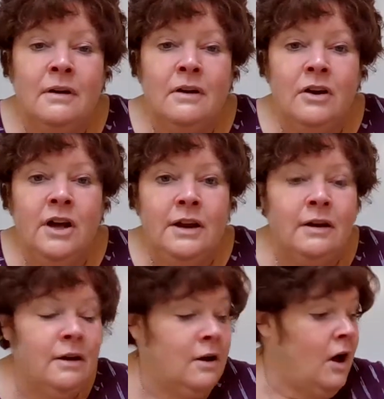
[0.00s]
Good.
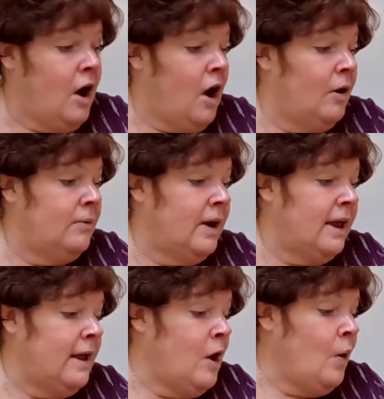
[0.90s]
All
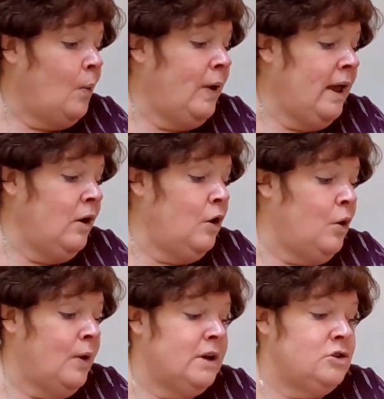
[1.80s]
right. We are
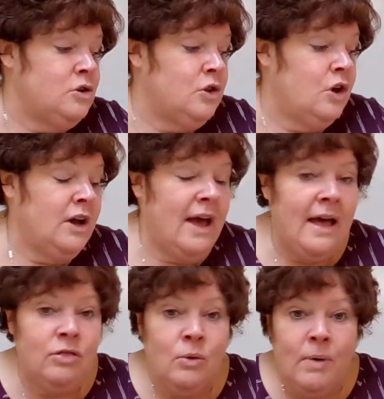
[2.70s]
going to look
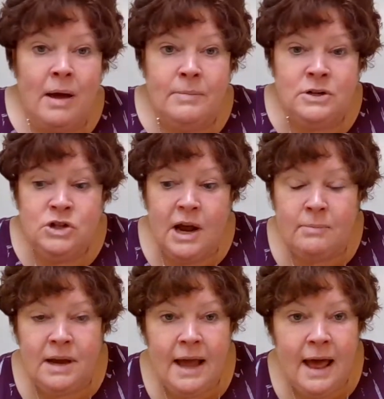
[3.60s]
at the rhyme and chime
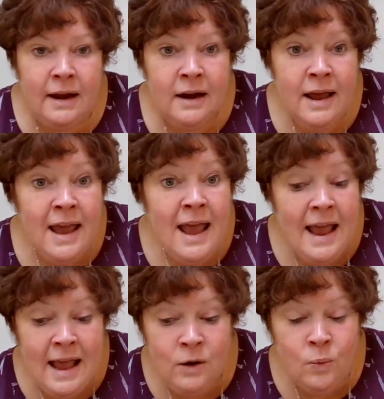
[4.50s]
again,
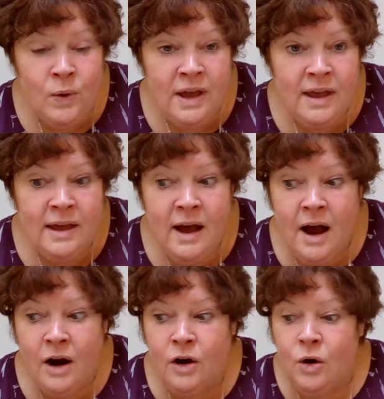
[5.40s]
and we
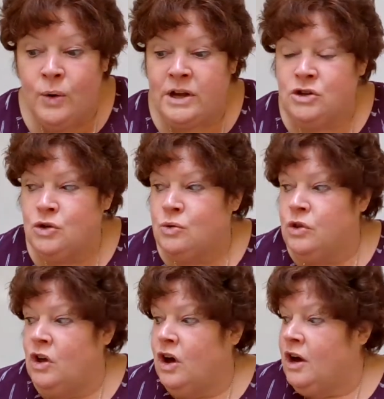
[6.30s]
are going to
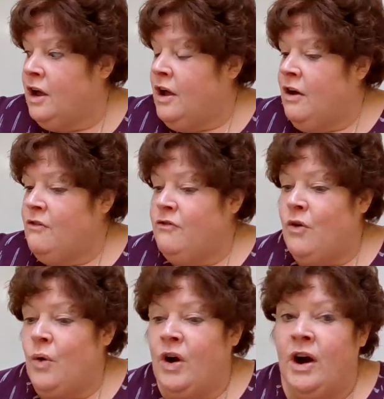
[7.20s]
look
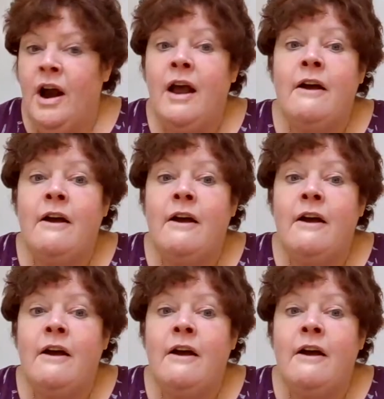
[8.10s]
for.